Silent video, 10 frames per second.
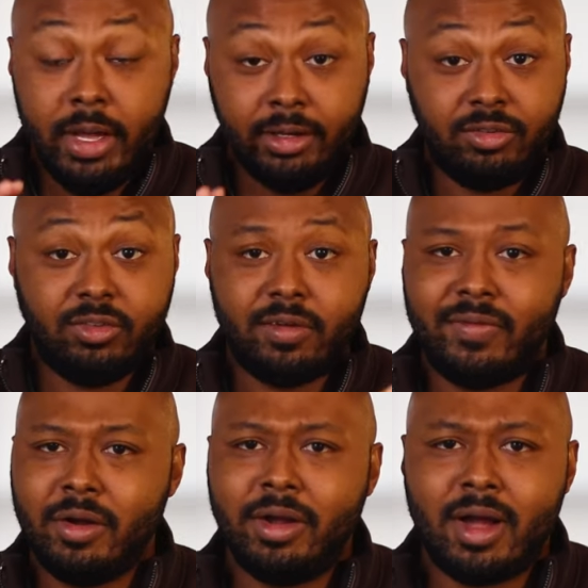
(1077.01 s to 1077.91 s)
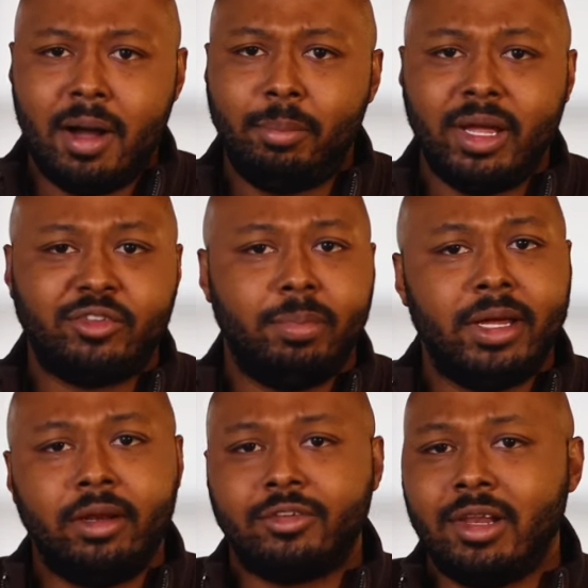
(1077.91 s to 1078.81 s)
This is a very complex
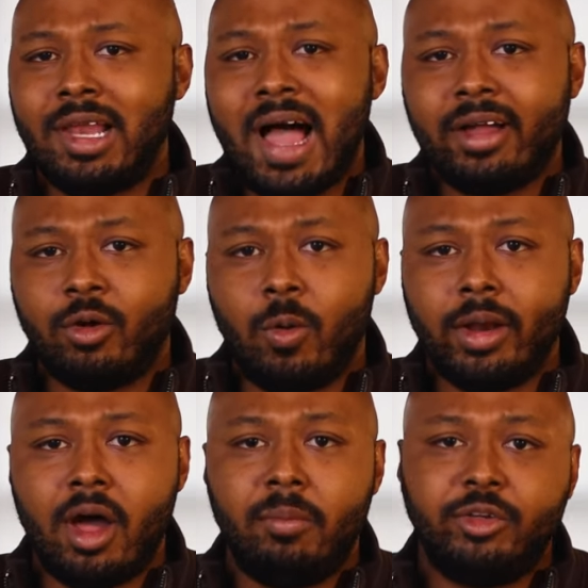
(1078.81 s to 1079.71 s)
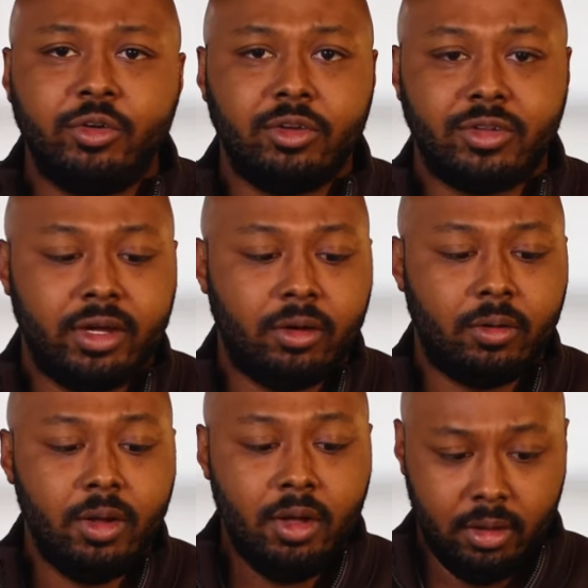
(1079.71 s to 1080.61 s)
blend. There's a lot going on, but you can
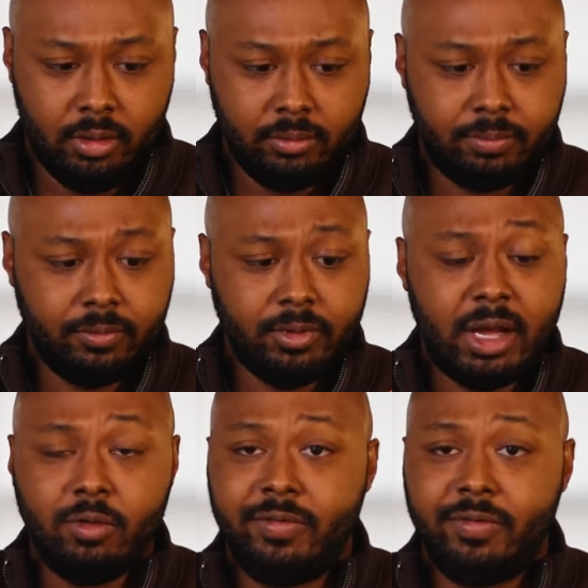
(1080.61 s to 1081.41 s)
tell they were